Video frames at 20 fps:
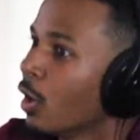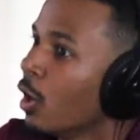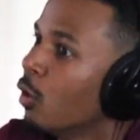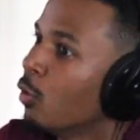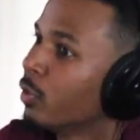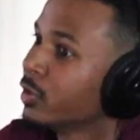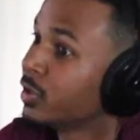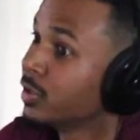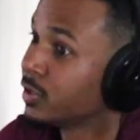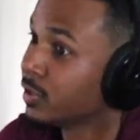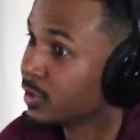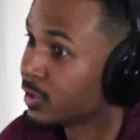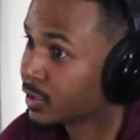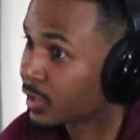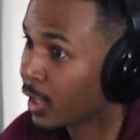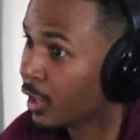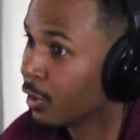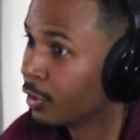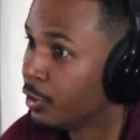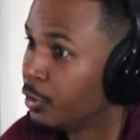I don't want this to
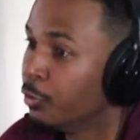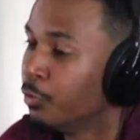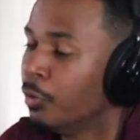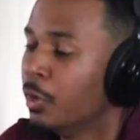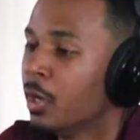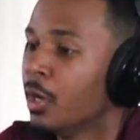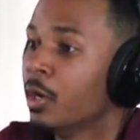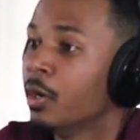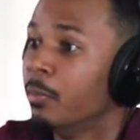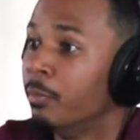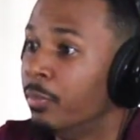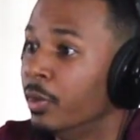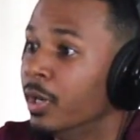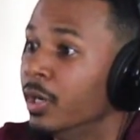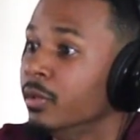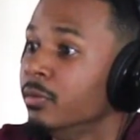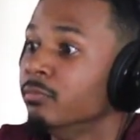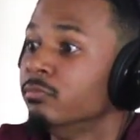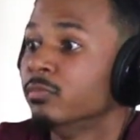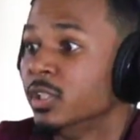scare you,
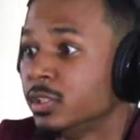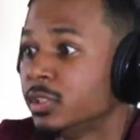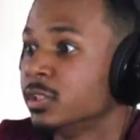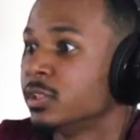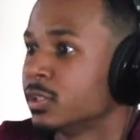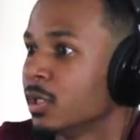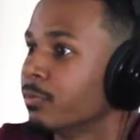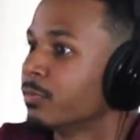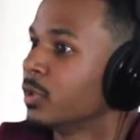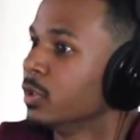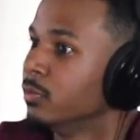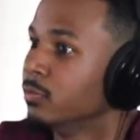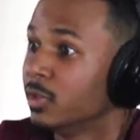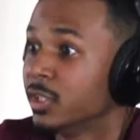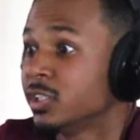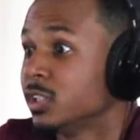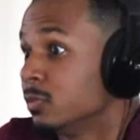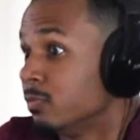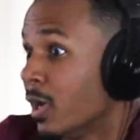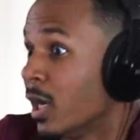but this is something,
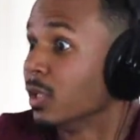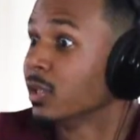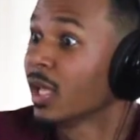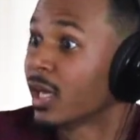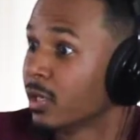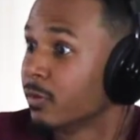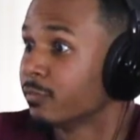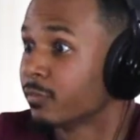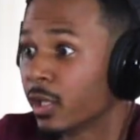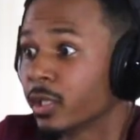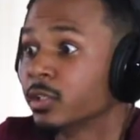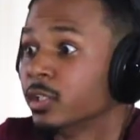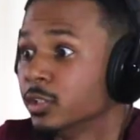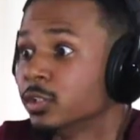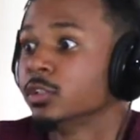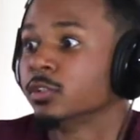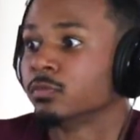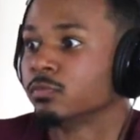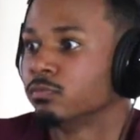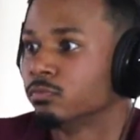this is my life. Like,
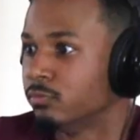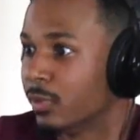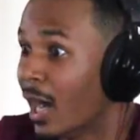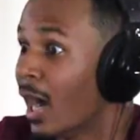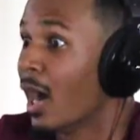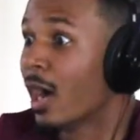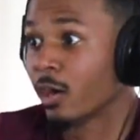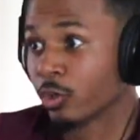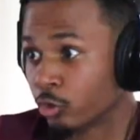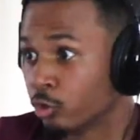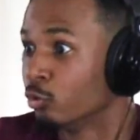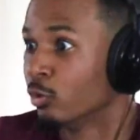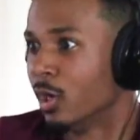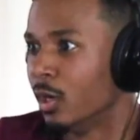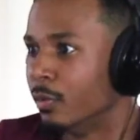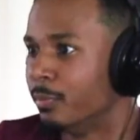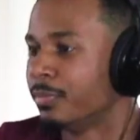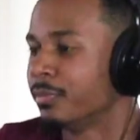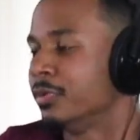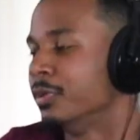this is how I grew
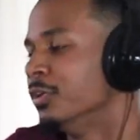up.